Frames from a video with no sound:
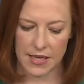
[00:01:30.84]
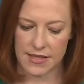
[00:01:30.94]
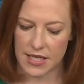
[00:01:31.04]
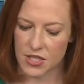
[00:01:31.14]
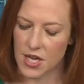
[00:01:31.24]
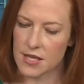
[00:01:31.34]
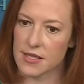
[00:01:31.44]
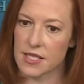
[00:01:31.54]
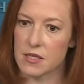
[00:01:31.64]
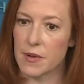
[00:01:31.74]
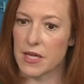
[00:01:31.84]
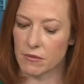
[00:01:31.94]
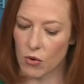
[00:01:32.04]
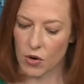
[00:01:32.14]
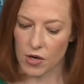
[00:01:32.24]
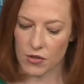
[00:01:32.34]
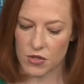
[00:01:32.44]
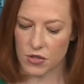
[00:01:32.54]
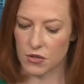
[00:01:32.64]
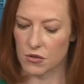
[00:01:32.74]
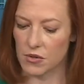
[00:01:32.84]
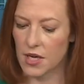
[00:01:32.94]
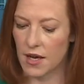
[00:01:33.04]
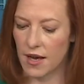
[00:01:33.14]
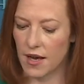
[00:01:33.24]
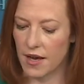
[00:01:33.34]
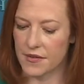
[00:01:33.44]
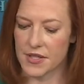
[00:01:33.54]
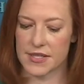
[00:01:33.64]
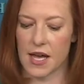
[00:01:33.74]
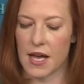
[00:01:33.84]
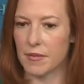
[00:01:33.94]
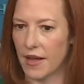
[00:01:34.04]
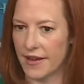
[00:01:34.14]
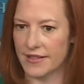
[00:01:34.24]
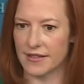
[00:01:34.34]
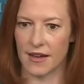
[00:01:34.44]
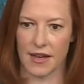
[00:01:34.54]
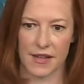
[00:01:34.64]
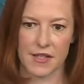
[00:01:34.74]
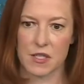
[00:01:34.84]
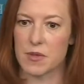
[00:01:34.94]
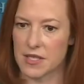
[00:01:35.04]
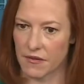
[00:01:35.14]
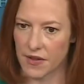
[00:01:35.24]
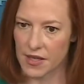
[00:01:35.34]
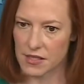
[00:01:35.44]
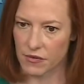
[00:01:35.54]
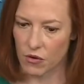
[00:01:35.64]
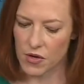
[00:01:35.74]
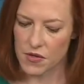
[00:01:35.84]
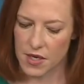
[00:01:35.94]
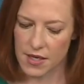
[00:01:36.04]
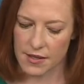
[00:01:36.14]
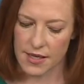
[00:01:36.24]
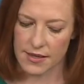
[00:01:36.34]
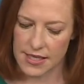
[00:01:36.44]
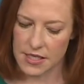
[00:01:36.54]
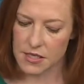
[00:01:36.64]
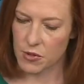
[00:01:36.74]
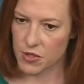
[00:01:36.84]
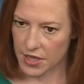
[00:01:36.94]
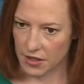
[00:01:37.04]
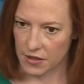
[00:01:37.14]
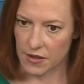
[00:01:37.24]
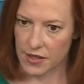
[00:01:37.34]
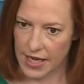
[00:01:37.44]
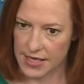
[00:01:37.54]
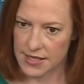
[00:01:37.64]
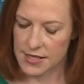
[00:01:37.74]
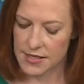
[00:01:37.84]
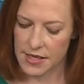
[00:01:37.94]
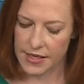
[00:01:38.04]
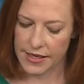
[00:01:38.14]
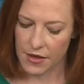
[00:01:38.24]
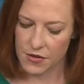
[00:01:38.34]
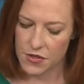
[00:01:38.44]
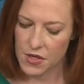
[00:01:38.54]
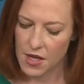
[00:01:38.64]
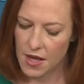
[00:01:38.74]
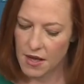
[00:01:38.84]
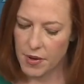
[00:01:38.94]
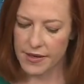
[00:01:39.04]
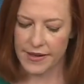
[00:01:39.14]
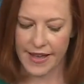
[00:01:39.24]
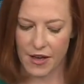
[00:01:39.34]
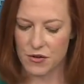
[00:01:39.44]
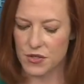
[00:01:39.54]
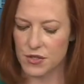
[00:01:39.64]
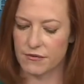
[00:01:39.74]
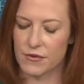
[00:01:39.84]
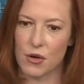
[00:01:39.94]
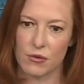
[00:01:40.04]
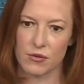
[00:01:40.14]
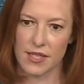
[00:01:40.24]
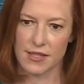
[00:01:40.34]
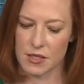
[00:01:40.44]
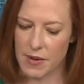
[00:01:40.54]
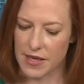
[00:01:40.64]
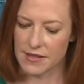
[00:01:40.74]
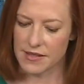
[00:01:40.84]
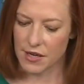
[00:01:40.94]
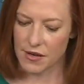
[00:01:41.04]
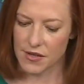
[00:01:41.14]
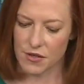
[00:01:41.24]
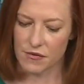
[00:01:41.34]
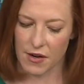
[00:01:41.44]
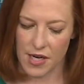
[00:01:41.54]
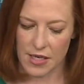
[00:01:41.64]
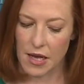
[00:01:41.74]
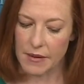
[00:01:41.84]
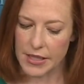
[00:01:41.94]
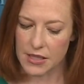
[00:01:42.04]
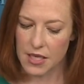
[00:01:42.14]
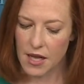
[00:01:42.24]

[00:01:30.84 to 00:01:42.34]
and DHS can speak more to the timeline and the specifics, of course, in these particular cases and encounters. But encounters of known and suspected terrorists are very uncommon.